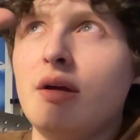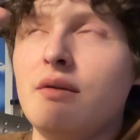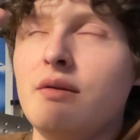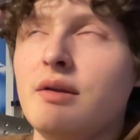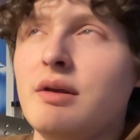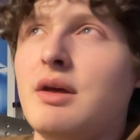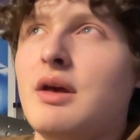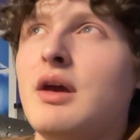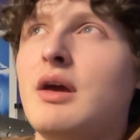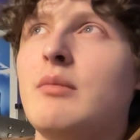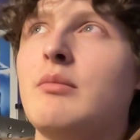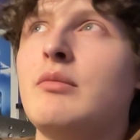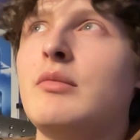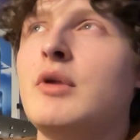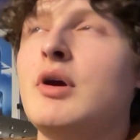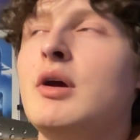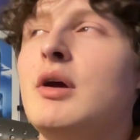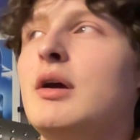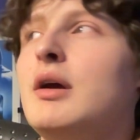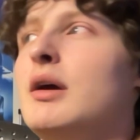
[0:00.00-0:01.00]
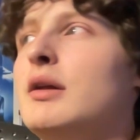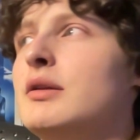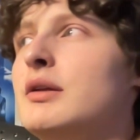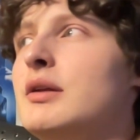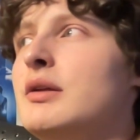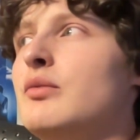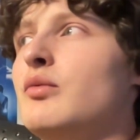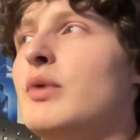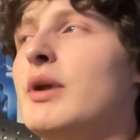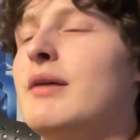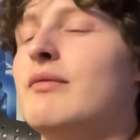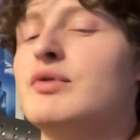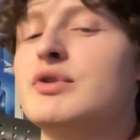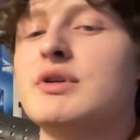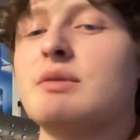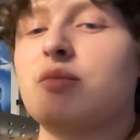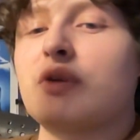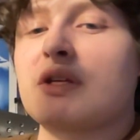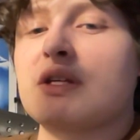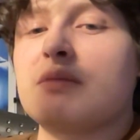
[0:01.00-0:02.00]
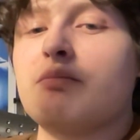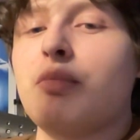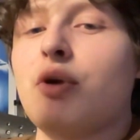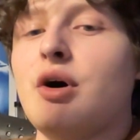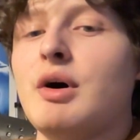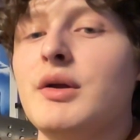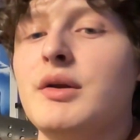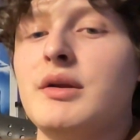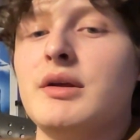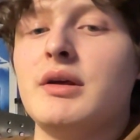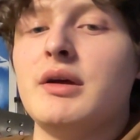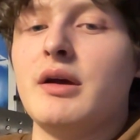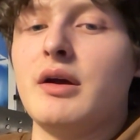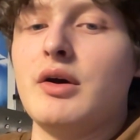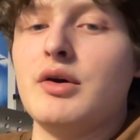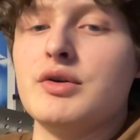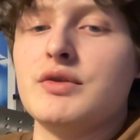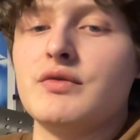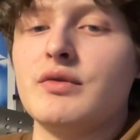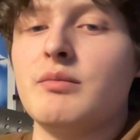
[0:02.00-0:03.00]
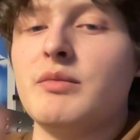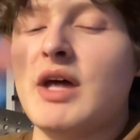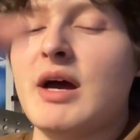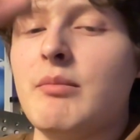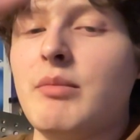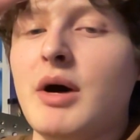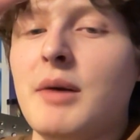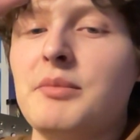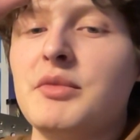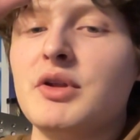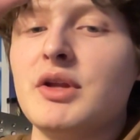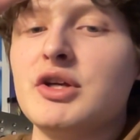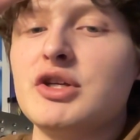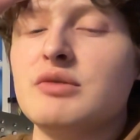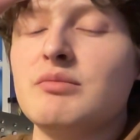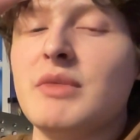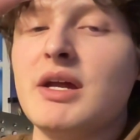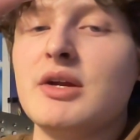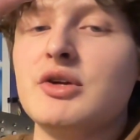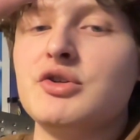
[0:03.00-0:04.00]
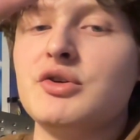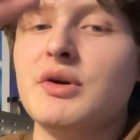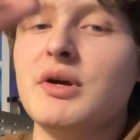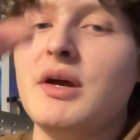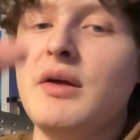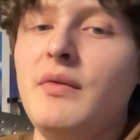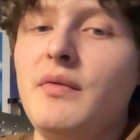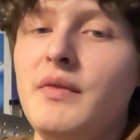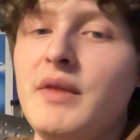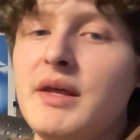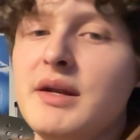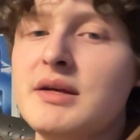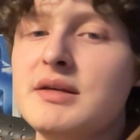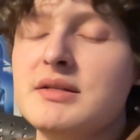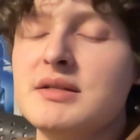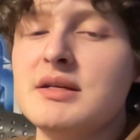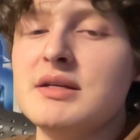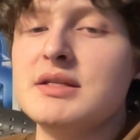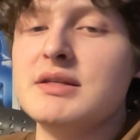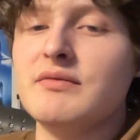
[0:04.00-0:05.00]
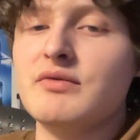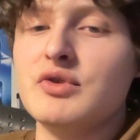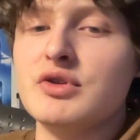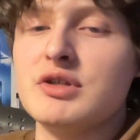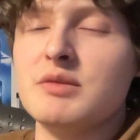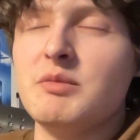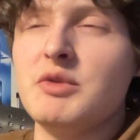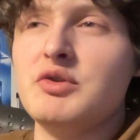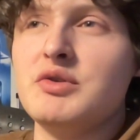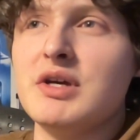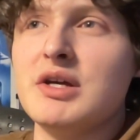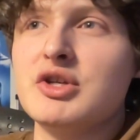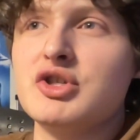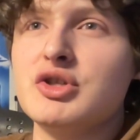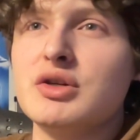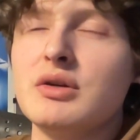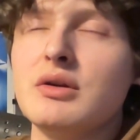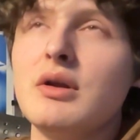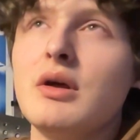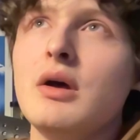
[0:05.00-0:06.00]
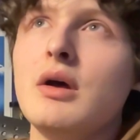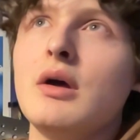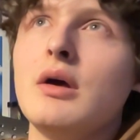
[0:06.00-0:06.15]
the game, and then whenever something spawned, it goes from that population manager, and then it sees if there's a mutation,